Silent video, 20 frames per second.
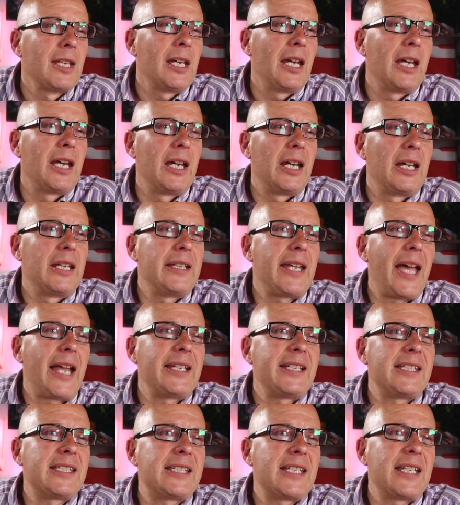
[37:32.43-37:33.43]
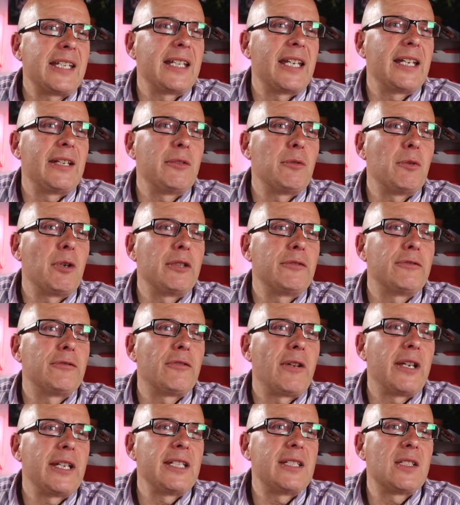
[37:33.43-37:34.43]
Nanny State, anyone
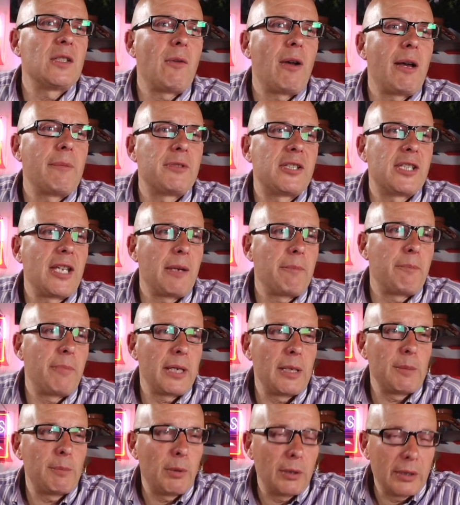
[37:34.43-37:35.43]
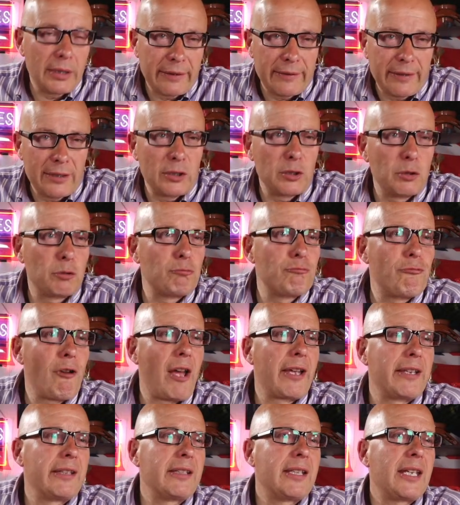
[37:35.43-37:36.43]
afraid to upset people? I think you're
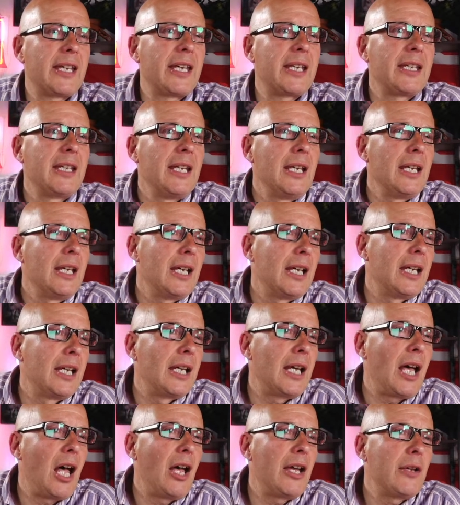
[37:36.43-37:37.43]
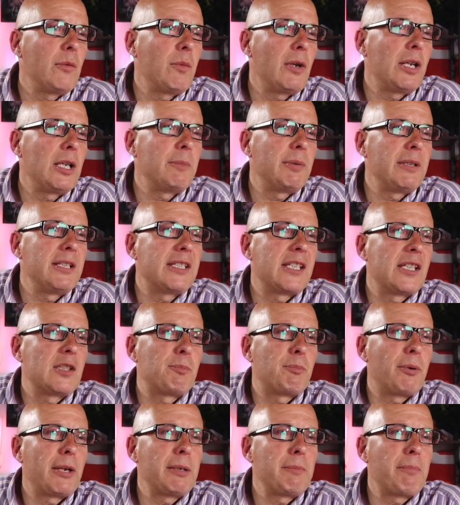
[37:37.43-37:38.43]
right there. I Willoughby says,
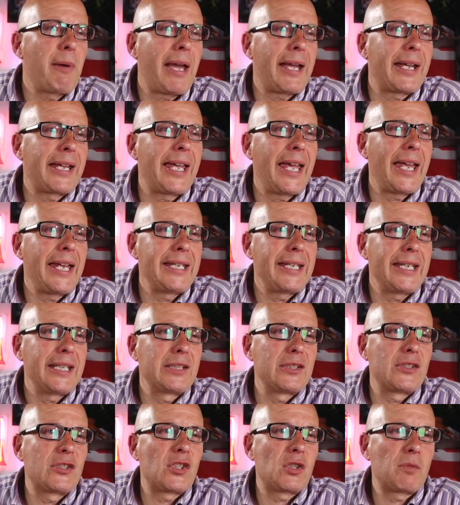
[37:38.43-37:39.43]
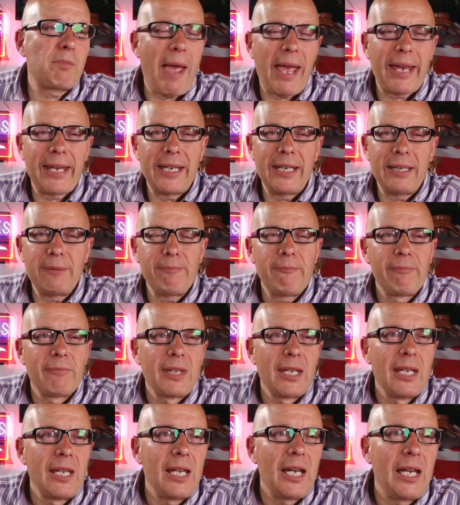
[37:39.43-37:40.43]
bring back caning and smacking.
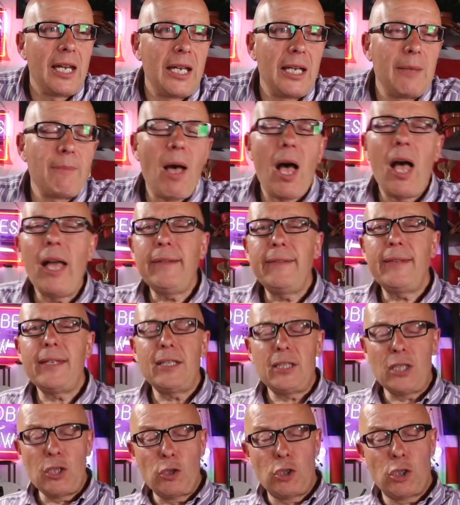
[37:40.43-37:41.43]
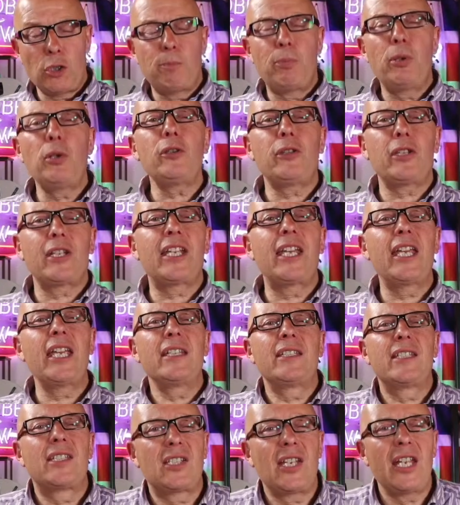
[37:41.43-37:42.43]
I think that you should put the
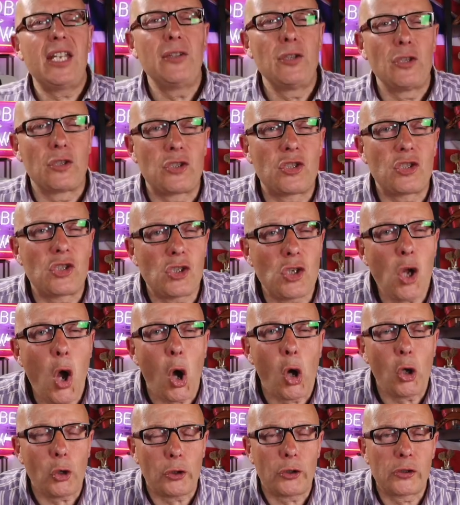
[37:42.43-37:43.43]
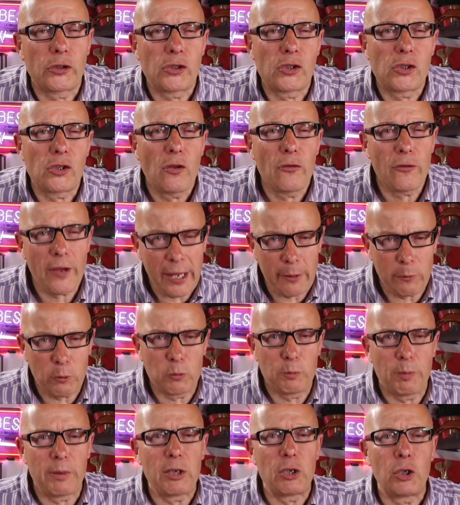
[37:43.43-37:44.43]
kids in the stocks. That
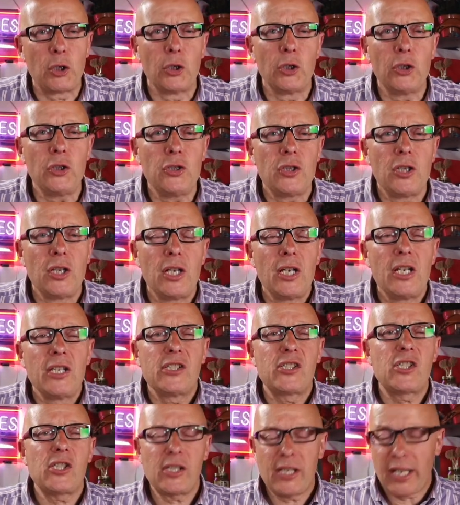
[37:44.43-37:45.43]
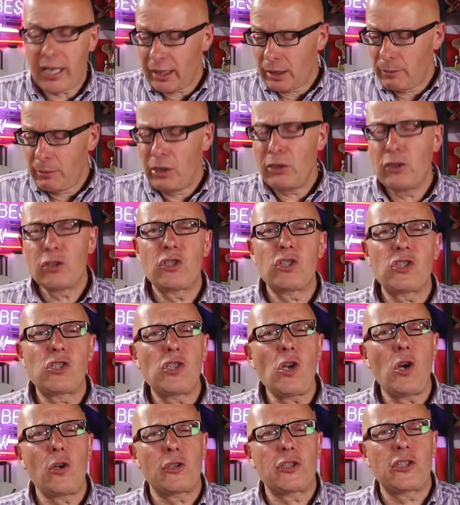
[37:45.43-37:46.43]
would be good. So get them in the
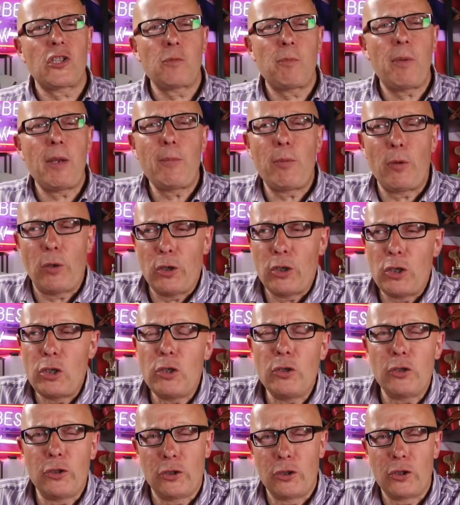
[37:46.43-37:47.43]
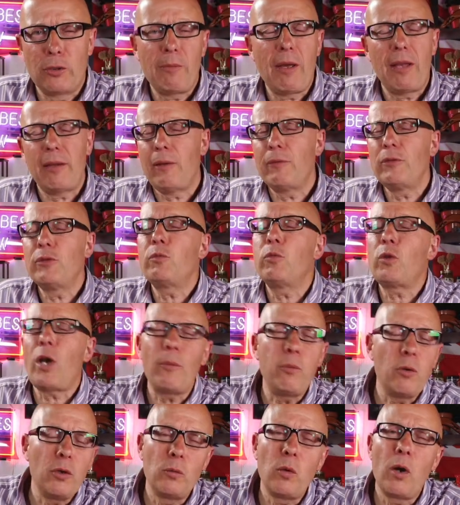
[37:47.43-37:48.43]
stocks so people can look at them. I mean, I
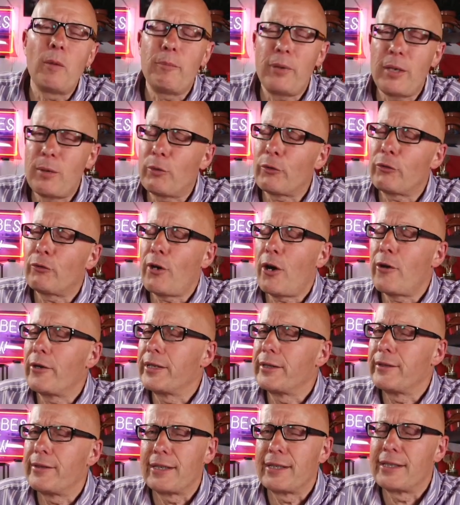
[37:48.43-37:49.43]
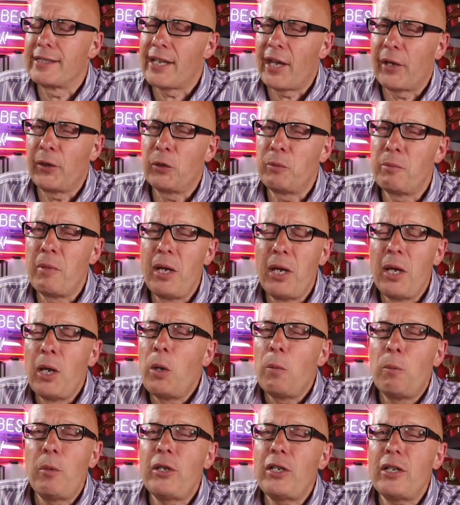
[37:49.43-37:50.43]
wouldn't want people throwing things at them.
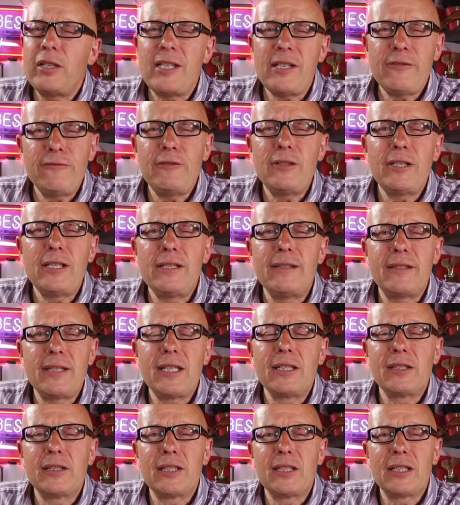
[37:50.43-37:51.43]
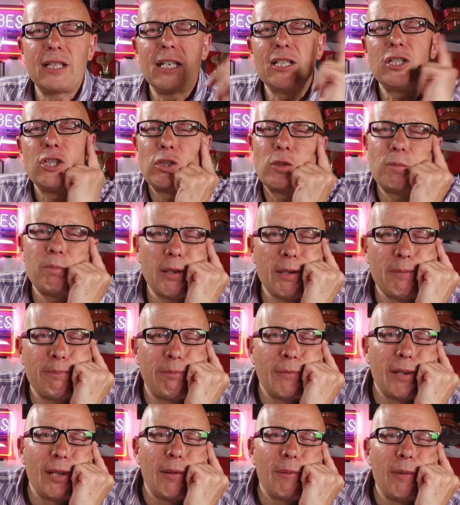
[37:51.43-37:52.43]
But I definitely think that they should be,
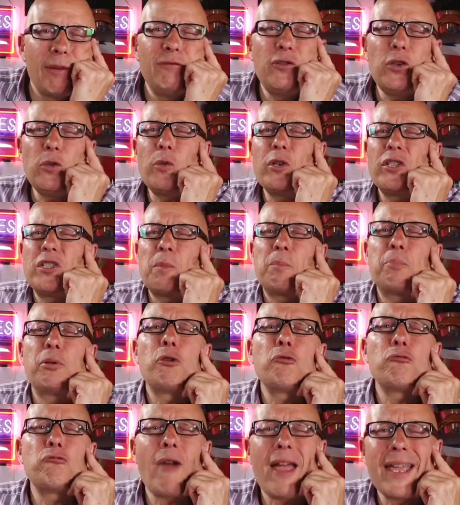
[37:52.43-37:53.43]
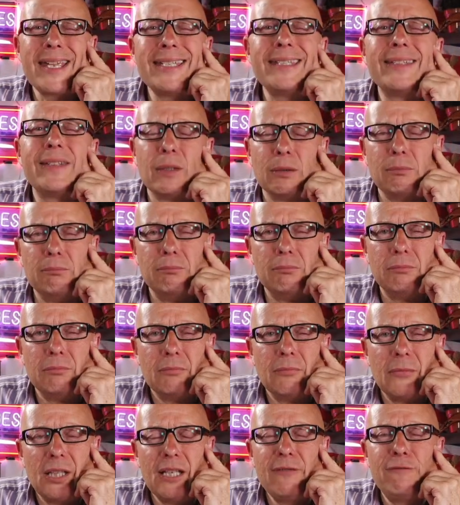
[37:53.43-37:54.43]
if you were to parade them
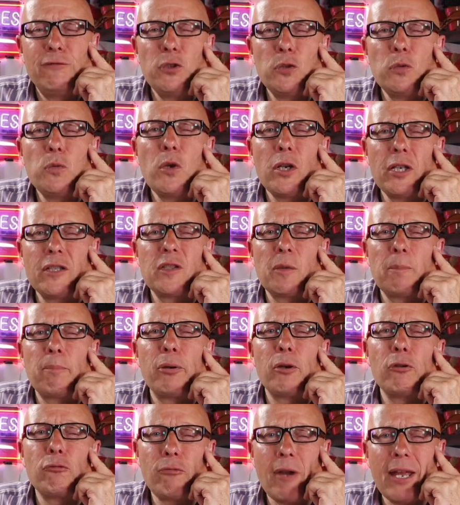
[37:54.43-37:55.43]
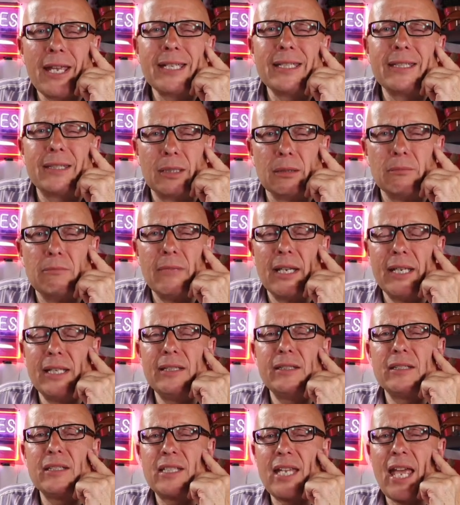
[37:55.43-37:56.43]
in
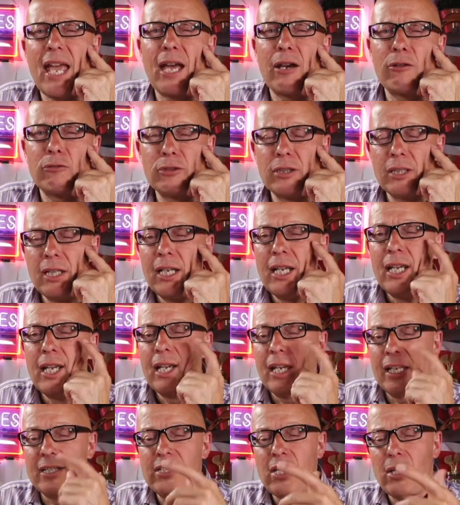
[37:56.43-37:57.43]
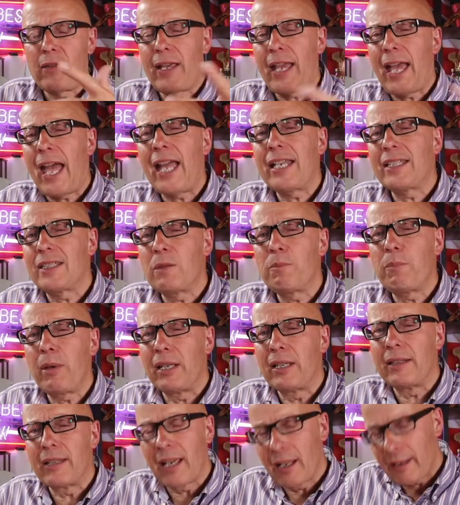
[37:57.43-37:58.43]
the town, and so they had to
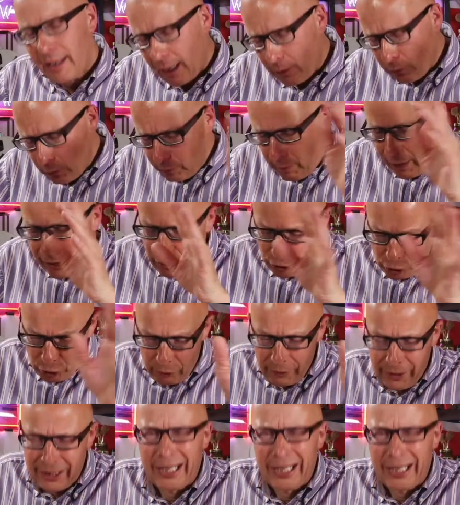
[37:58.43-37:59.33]
be there, they would make sure they're